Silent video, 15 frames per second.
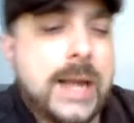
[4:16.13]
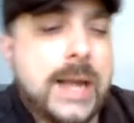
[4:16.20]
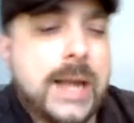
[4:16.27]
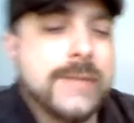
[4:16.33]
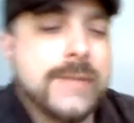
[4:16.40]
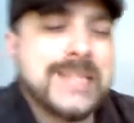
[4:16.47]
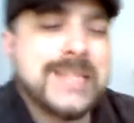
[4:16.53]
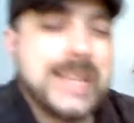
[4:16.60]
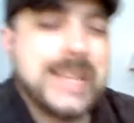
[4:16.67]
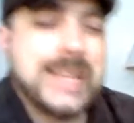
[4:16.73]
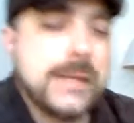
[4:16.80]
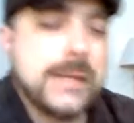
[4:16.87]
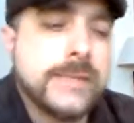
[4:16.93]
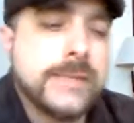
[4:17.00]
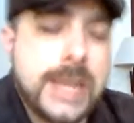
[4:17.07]
have a set
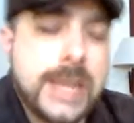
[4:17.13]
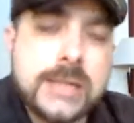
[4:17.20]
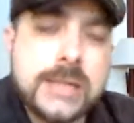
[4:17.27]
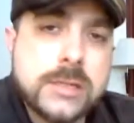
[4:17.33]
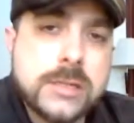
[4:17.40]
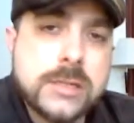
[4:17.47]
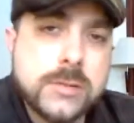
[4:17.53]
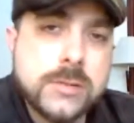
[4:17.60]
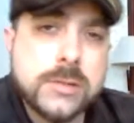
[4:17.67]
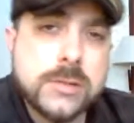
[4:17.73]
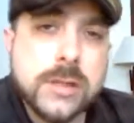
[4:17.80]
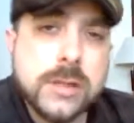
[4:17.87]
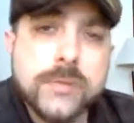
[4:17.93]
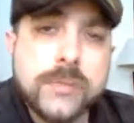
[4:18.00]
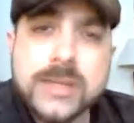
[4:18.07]
of tenets
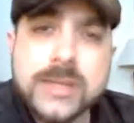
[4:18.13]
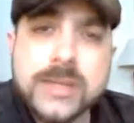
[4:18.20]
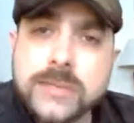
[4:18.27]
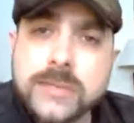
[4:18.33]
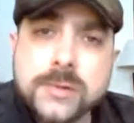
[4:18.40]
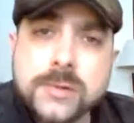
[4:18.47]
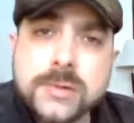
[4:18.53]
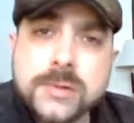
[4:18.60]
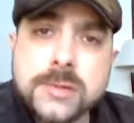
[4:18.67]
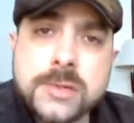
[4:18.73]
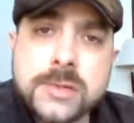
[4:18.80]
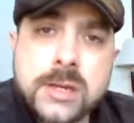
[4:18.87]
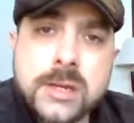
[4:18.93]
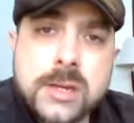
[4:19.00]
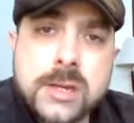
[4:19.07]
or principles,
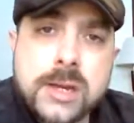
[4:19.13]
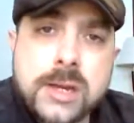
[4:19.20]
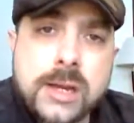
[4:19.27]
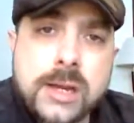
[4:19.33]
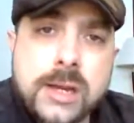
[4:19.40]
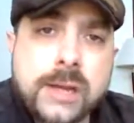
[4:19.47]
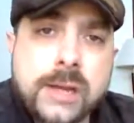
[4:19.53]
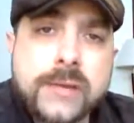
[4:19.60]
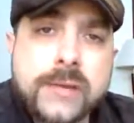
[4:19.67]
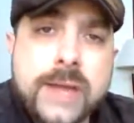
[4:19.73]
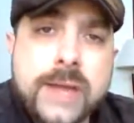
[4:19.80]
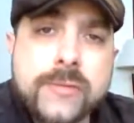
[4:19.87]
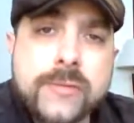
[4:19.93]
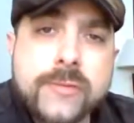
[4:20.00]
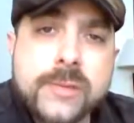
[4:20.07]

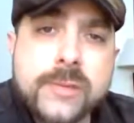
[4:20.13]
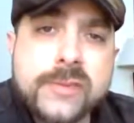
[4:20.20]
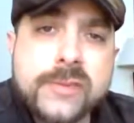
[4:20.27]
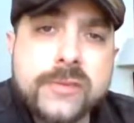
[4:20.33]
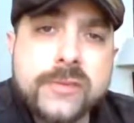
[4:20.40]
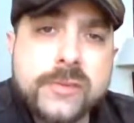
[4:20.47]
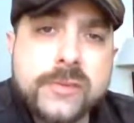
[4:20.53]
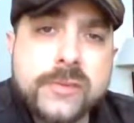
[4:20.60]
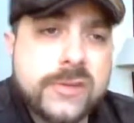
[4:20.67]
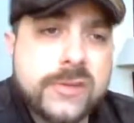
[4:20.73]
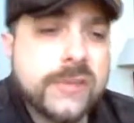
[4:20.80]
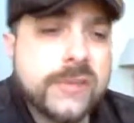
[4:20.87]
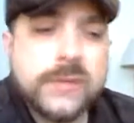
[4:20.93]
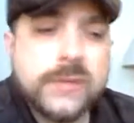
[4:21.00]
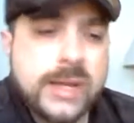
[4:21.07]
aside from it's
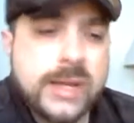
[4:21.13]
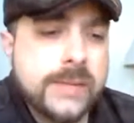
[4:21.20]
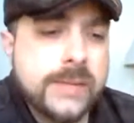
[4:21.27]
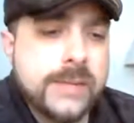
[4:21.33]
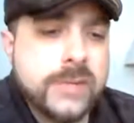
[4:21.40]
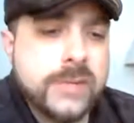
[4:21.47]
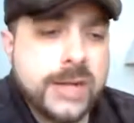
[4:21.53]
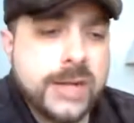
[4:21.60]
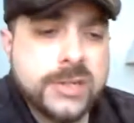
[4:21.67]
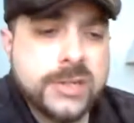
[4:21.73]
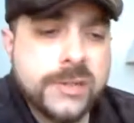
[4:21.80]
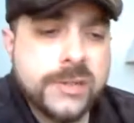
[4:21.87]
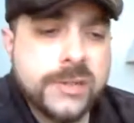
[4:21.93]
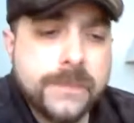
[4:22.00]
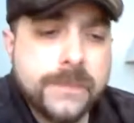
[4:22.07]
just an
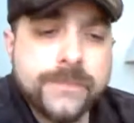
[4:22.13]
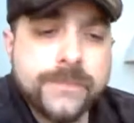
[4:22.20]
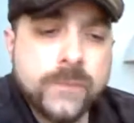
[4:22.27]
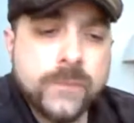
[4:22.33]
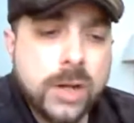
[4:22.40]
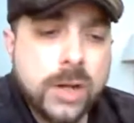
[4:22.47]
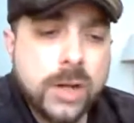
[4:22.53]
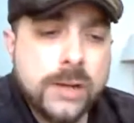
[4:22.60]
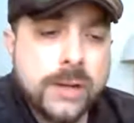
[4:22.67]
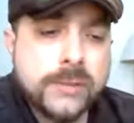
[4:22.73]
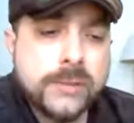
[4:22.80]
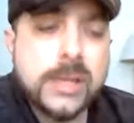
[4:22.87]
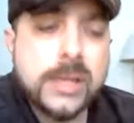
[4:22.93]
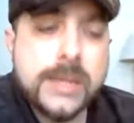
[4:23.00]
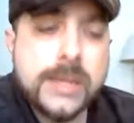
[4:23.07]
objection of
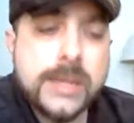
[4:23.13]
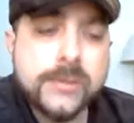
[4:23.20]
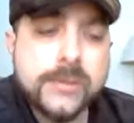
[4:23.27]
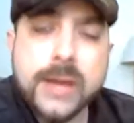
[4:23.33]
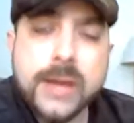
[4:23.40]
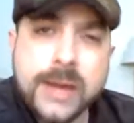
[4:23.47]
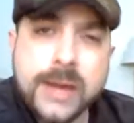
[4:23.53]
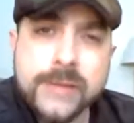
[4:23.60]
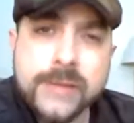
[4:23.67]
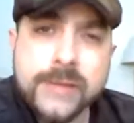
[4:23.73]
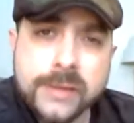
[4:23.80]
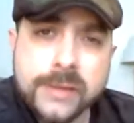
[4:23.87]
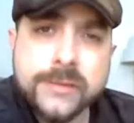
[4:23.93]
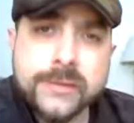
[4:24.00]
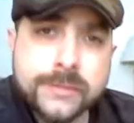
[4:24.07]
claims without
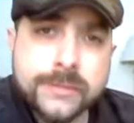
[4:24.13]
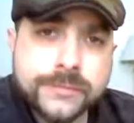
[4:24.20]
evidence.